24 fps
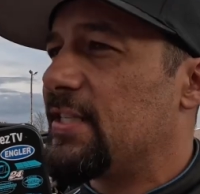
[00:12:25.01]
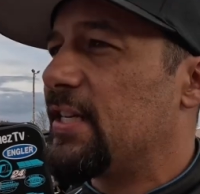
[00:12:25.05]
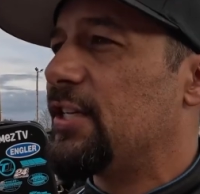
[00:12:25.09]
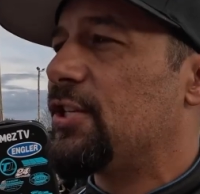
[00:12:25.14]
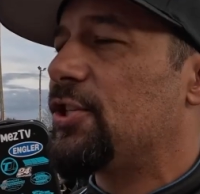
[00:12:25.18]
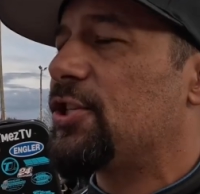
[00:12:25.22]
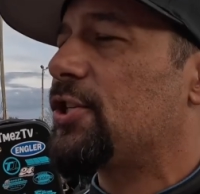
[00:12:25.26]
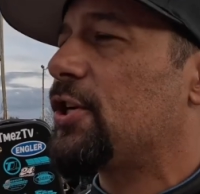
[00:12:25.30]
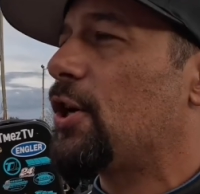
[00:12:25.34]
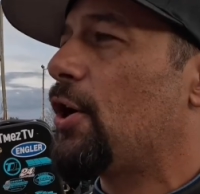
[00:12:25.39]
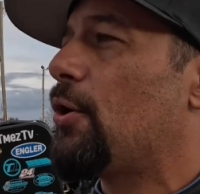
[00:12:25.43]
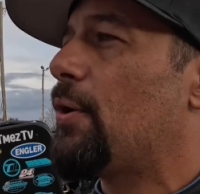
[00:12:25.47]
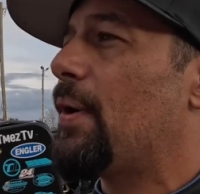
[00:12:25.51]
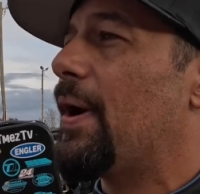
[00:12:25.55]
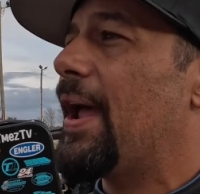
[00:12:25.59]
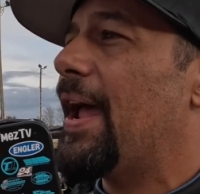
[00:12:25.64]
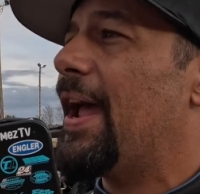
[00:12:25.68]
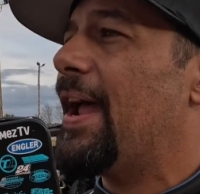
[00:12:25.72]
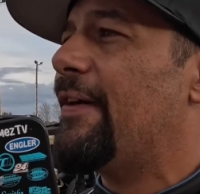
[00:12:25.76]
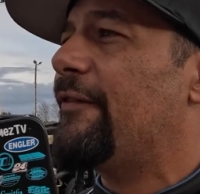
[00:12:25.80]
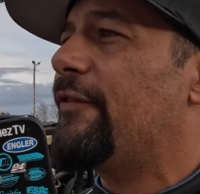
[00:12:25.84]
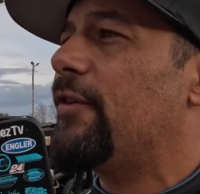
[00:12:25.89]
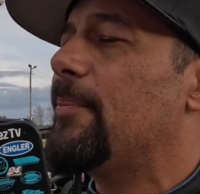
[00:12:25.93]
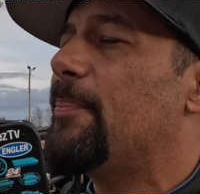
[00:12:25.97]
And so
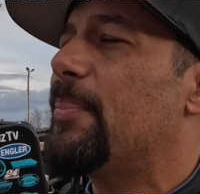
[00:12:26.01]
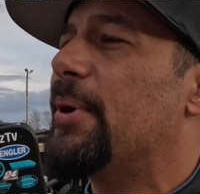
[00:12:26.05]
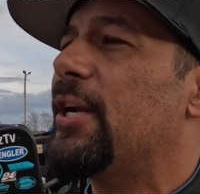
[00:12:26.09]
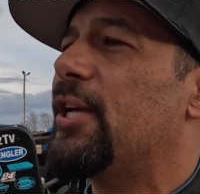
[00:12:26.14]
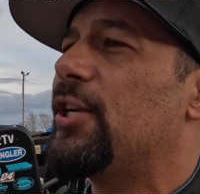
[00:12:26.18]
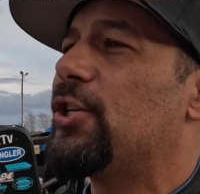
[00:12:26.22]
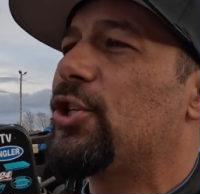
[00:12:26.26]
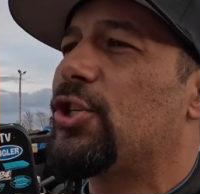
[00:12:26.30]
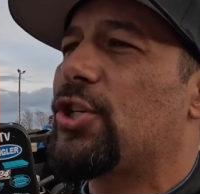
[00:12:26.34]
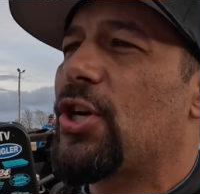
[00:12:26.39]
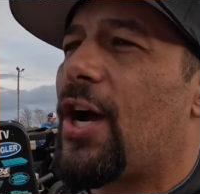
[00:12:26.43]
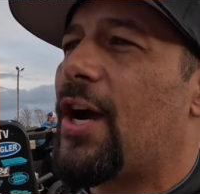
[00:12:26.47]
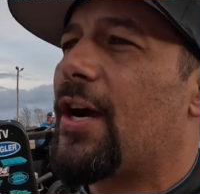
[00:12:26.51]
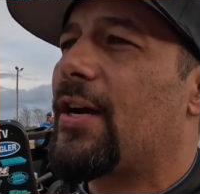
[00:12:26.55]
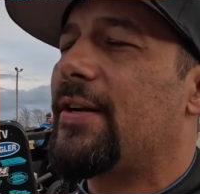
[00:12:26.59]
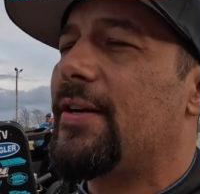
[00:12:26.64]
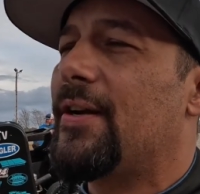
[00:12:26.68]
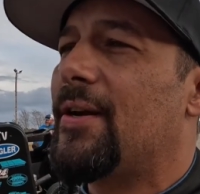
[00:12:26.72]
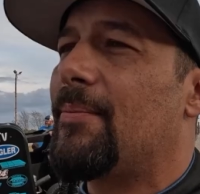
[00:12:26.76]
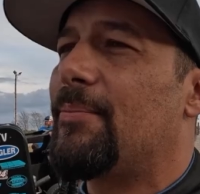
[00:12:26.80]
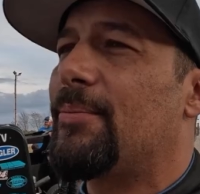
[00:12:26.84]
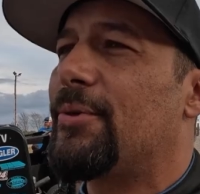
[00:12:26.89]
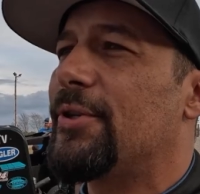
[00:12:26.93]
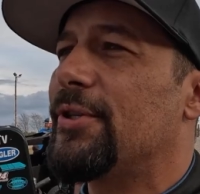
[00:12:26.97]
everybody's shock
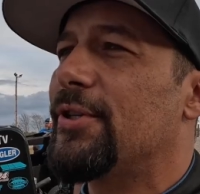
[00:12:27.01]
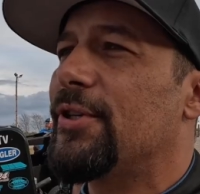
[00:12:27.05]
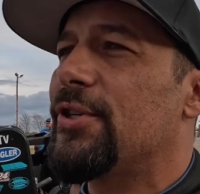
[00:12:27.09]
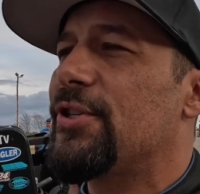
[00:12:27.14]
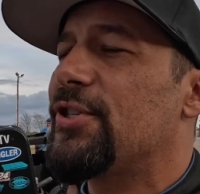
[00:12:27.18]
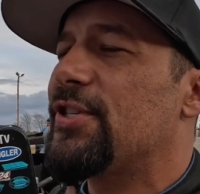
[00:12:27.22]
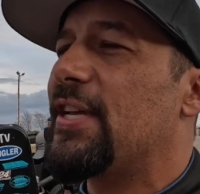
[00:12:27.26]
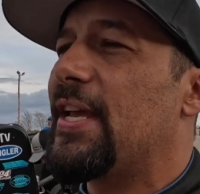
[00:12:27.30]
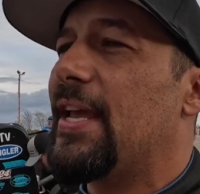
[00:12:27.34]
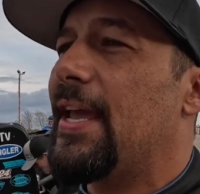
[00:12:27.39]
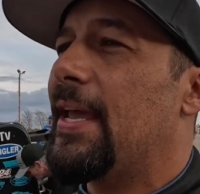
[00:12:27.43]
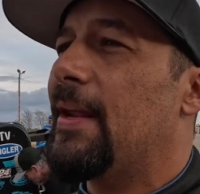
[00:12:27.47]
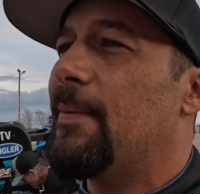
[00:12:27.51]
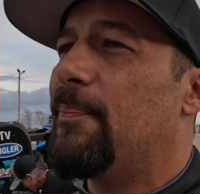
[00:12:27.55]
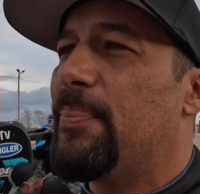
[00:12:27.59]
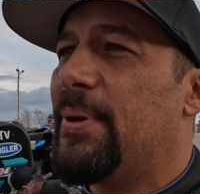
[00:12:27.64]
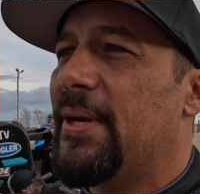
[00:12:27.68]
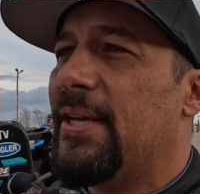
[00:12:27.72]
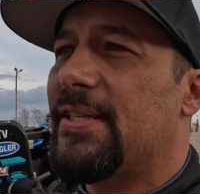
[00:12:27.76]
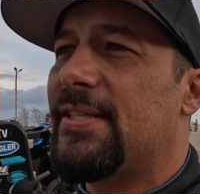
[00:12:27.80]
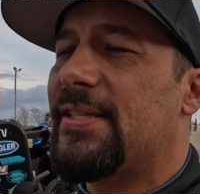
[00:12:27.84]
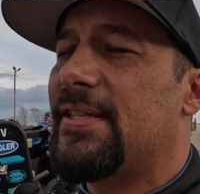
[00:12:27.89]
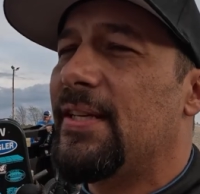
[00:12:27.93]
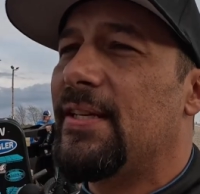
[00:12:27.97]
numbers and
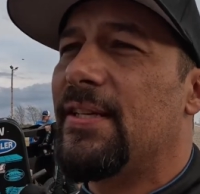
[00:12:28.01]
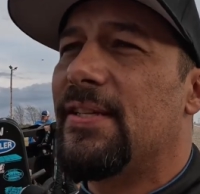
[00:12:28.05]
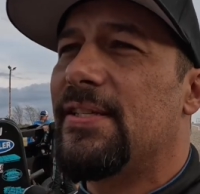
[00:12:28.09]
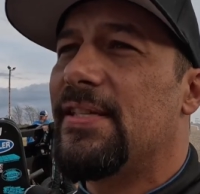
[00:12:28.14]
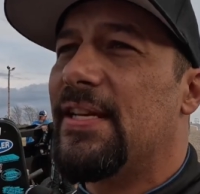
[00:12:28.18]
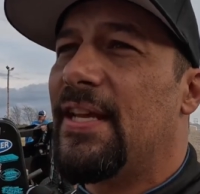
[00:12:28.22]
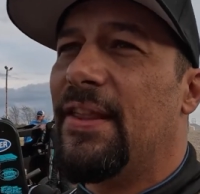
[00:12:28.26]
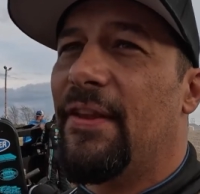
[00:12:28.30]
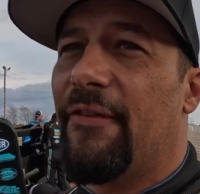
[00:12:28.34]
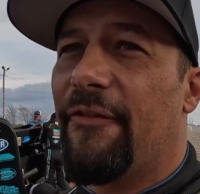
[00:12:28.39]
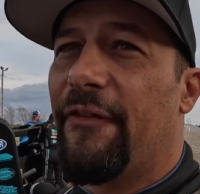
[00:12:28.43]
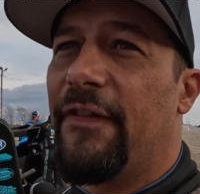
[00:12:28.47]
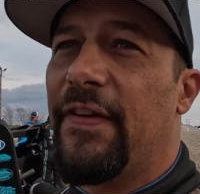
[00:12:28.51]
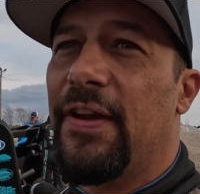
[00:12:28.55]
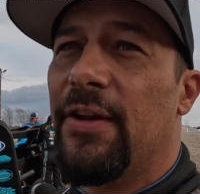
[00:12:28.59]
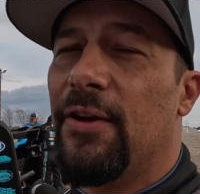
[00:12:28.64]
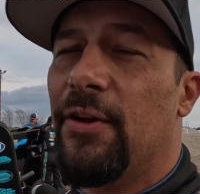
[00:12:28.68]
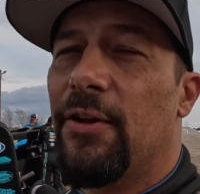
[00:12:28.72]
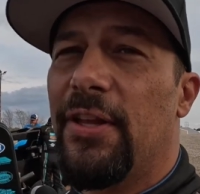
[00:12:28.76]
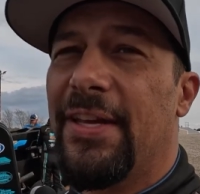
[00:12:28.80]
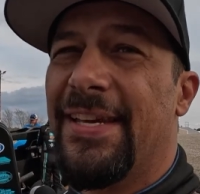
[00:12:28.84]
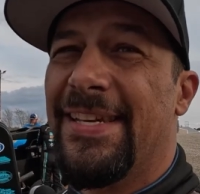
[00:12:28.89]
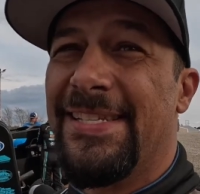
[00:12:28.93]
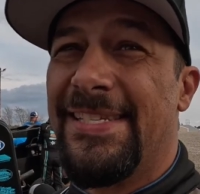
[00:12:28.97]
pistons and the feel
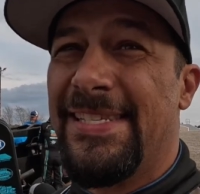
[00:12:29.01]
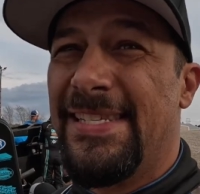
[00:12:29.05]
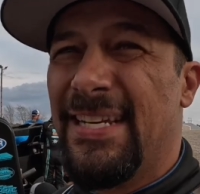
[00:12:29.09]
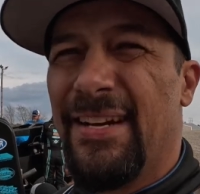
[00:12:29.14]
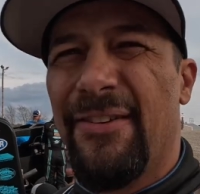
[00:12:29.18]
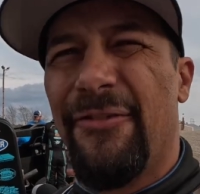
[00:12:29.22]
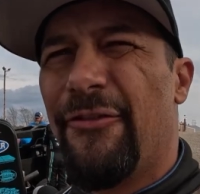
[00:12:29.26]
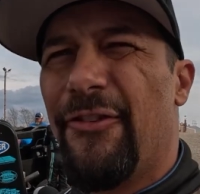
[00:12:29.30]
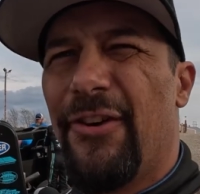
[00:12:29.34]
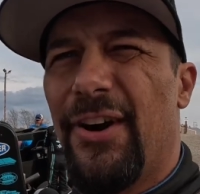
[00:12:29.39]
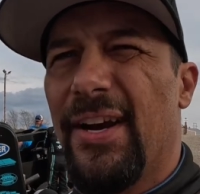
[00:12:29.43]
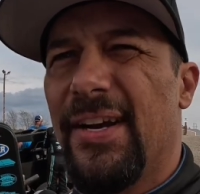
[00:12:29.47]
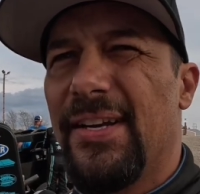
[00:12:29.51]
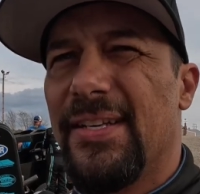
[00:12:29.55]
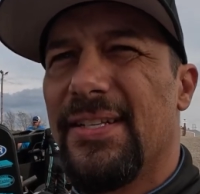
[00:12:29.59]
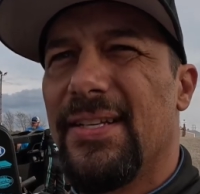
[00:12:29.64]
is different.